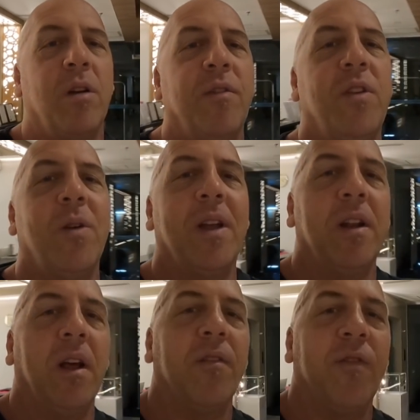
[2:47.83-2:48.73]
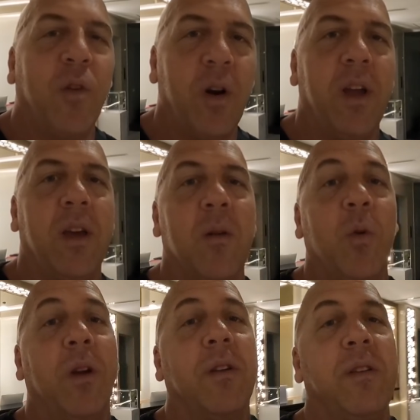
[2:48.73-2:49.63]
Curfew ended at 4 a.m.
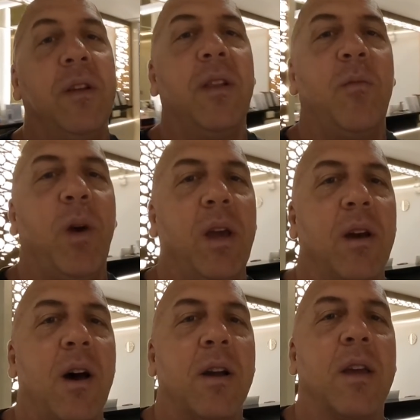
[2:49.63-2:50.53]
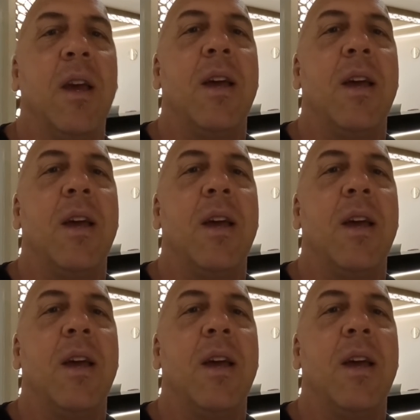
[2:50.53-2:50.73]
We are still in Bangkok.